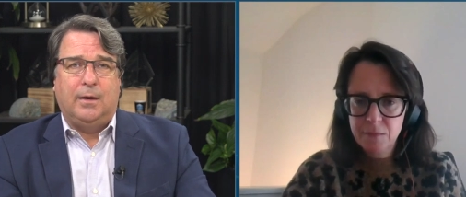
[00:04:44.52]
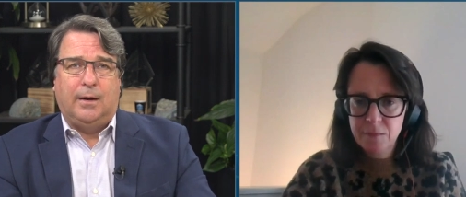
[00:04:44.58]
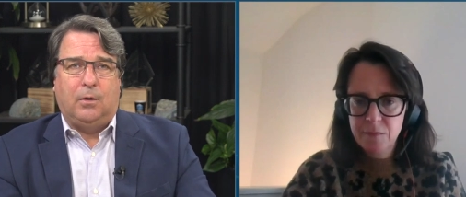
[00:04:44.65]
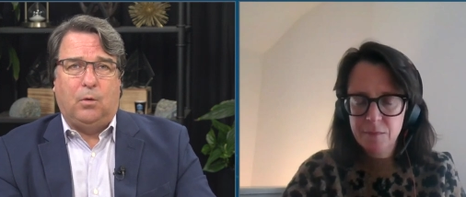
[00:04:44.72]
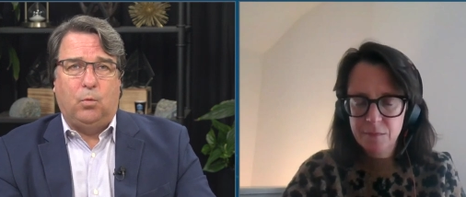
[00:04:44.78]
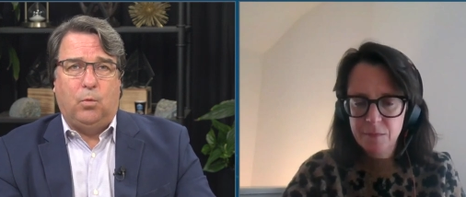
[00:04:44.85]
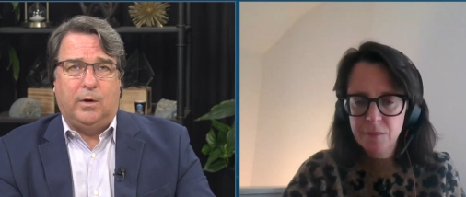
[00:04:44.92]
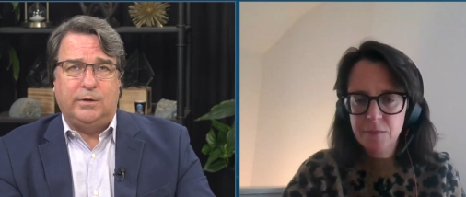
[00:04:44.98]

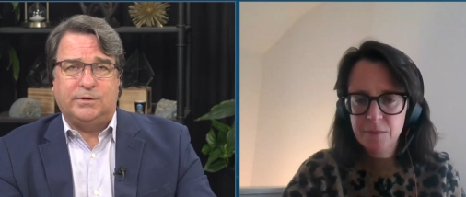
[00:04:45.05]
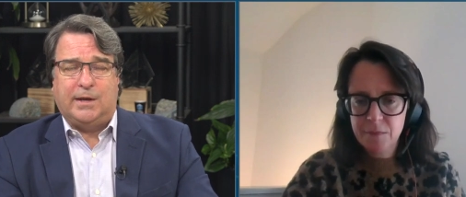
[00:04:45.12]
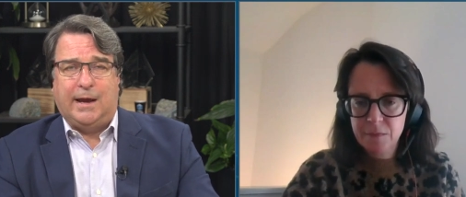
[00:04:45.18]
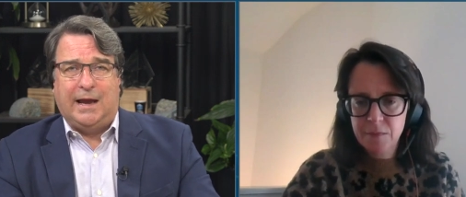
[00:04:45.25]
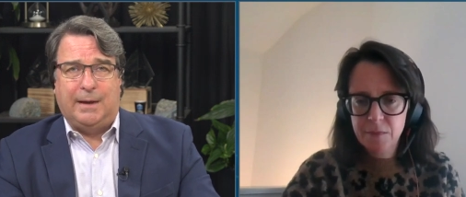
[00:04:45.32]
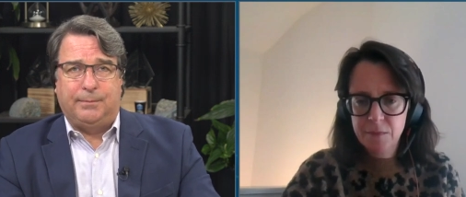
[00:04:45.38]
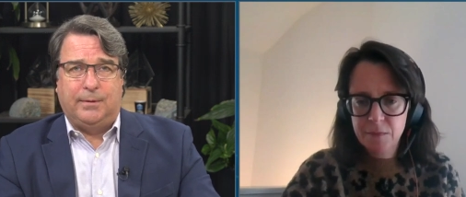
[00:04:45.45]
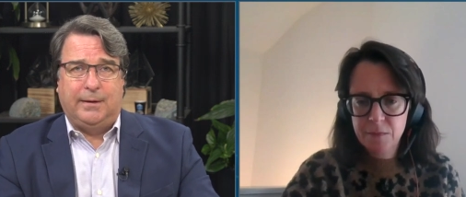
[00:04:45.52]
Speaker 1: what's
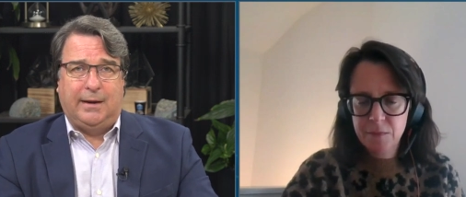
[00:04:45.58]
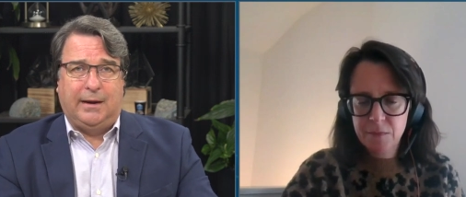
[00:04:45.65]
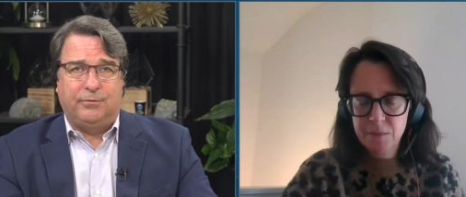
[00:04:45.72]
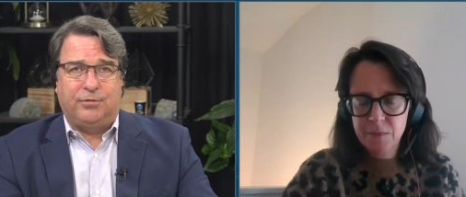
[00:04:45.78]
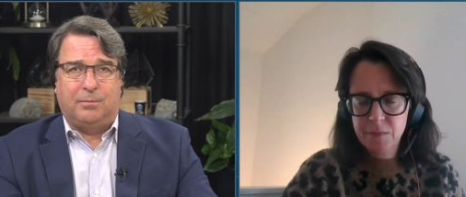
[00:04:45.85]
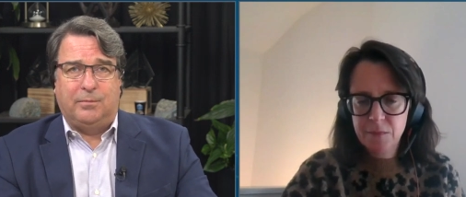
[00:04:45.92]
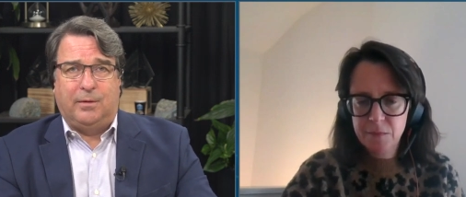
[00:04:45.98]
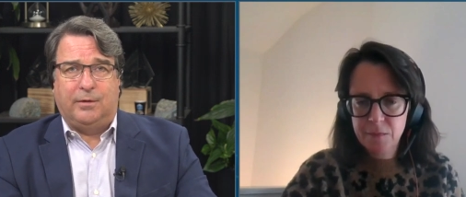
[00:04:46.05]
happening
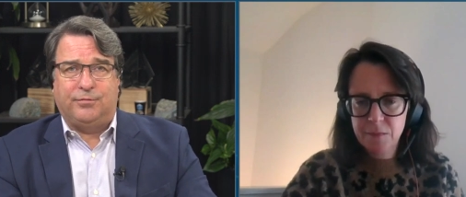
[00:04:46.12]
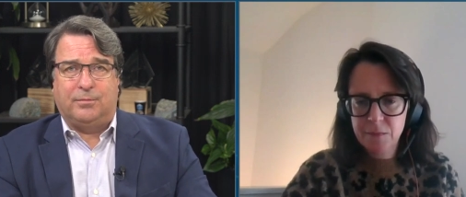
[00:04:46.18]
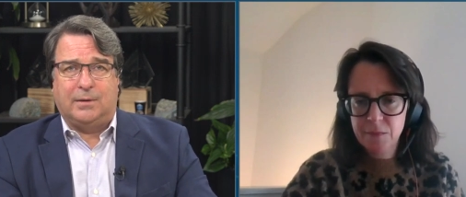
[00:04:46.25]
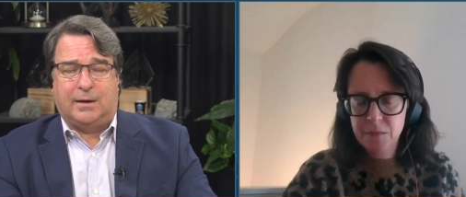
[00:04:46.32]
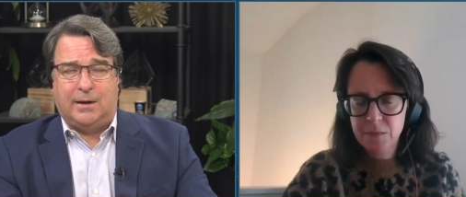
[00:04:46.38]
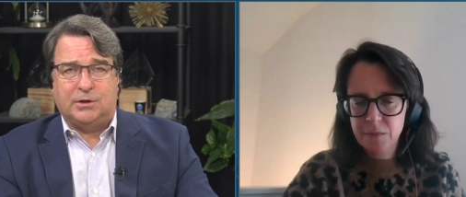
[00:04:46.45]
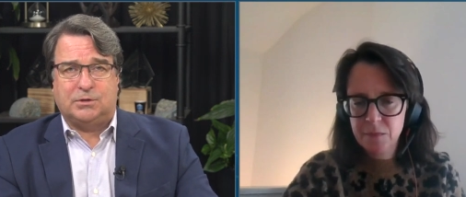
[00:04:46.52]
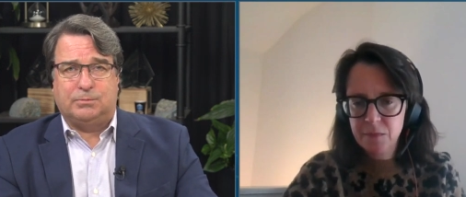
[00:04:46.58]
from, from a
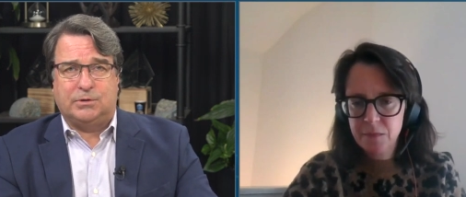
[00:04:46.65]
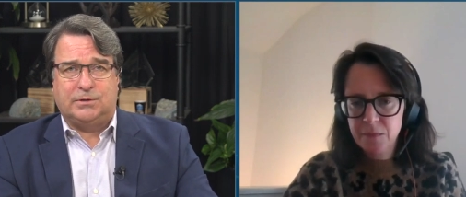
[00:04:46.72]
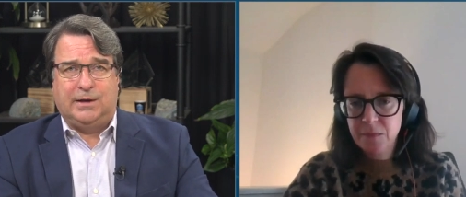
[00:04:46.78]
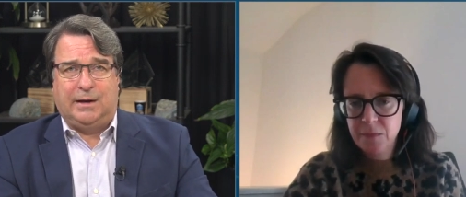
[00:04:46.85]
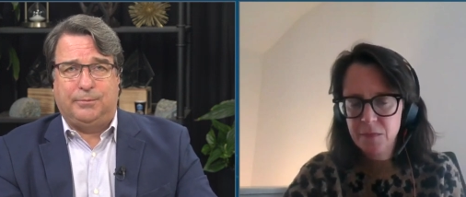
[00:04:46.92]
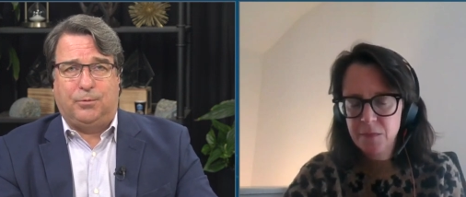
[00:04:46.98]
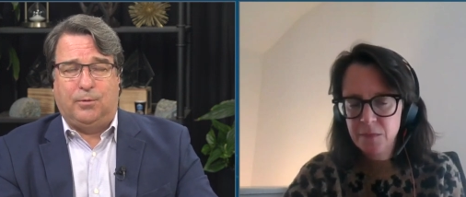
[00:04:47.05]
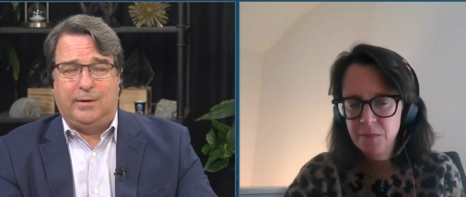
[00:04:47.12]
customer
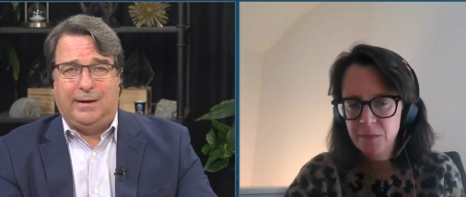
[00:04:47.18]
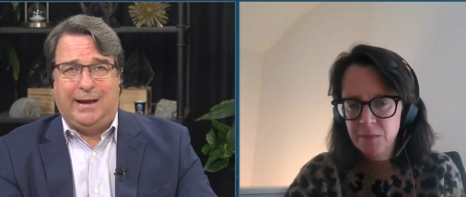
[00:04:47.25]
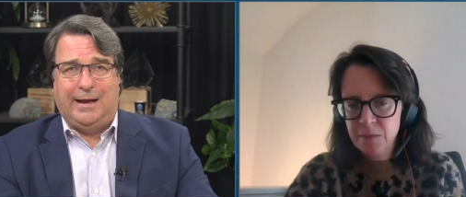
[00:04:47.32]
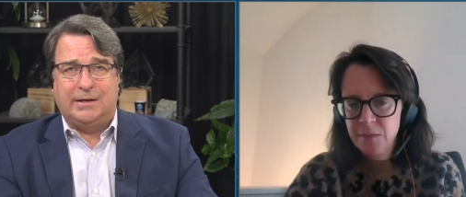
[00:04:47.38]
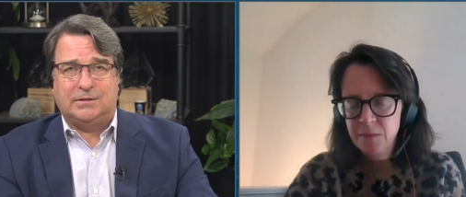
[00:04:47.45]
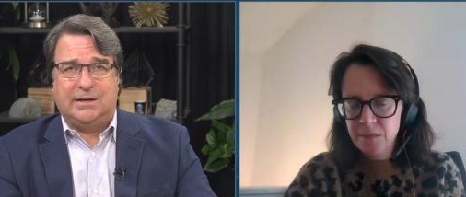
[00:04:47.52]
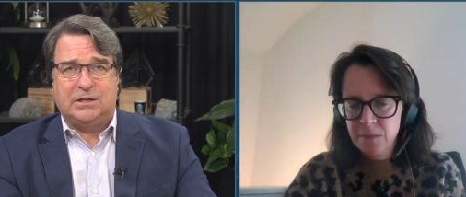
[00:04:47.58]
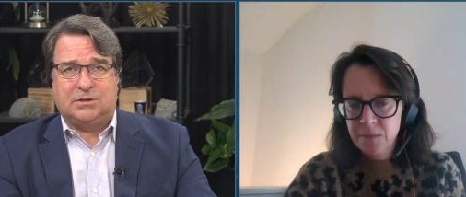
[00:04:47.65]
standpoint
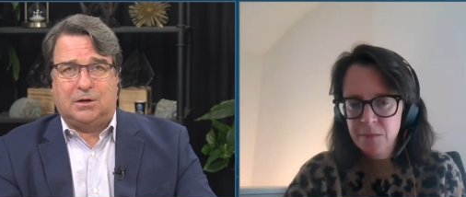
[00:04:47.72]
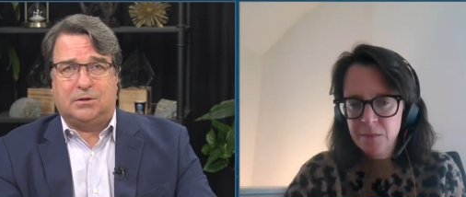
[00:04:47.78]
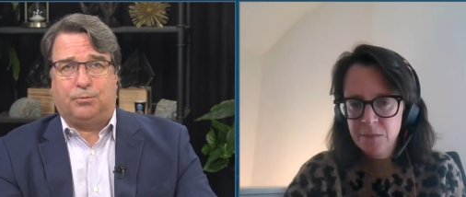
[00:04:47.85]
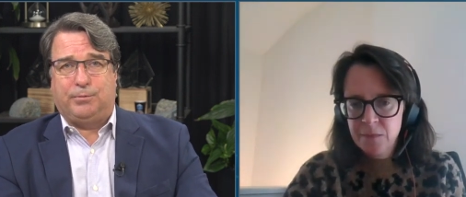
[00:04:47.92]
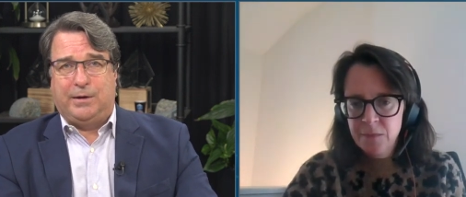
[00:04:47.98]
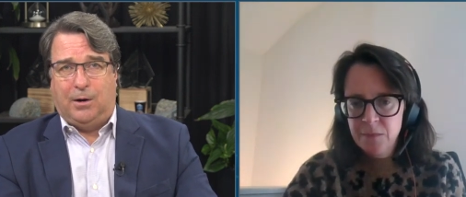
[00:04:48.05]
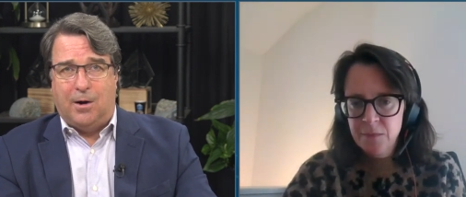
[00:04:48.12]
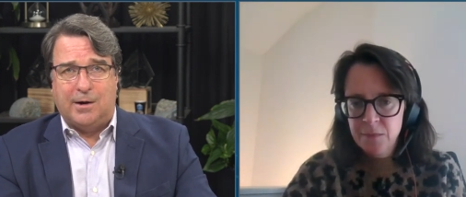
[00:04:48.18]
as they start to
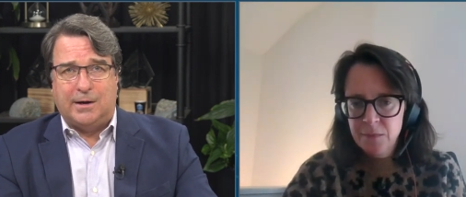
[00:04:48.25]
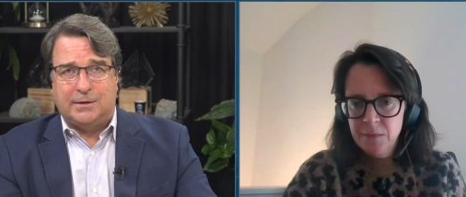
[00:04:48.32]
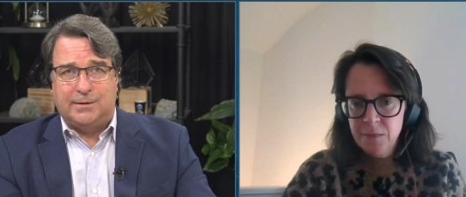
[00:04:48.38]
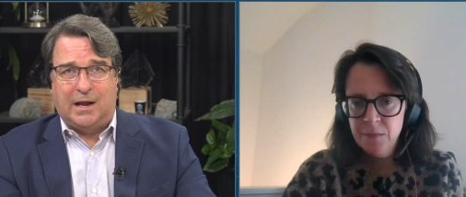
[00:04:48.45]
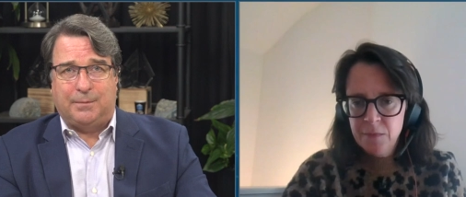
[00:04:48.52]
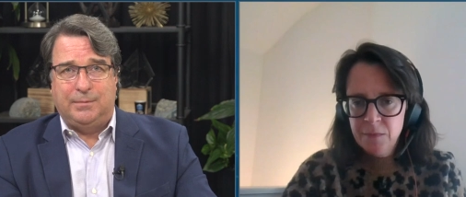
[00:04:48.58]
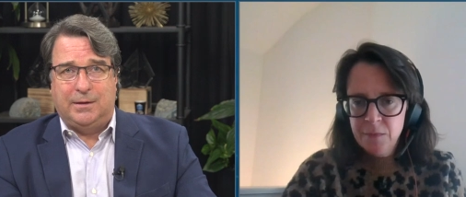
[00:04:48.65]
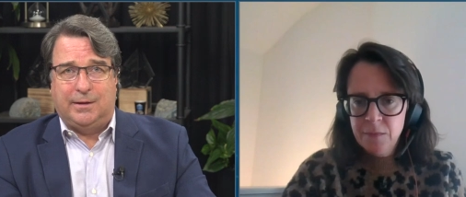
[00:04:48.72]

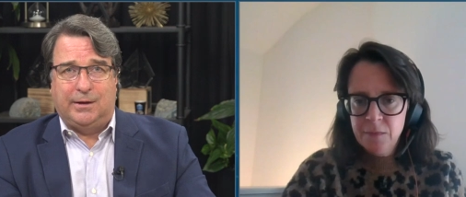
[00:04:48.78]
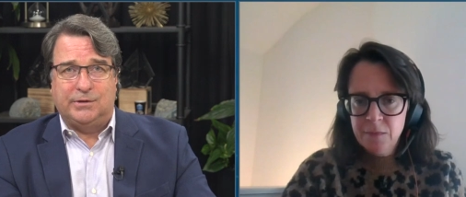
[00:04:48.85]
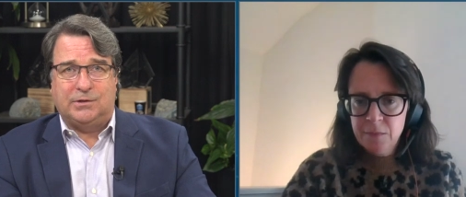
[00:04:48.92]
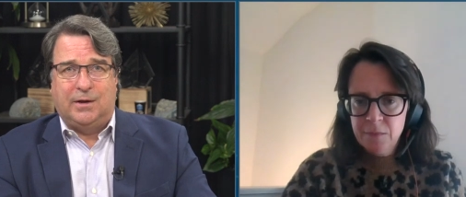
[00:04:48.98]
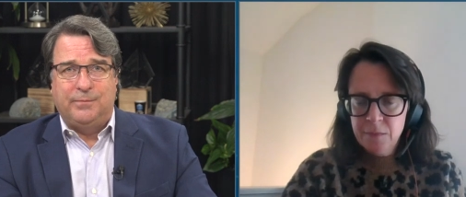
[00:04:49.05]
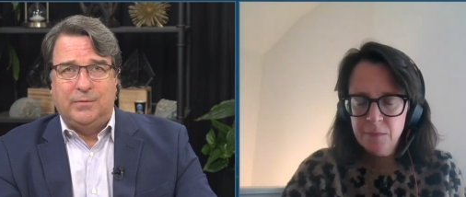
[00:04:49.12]
re-architect because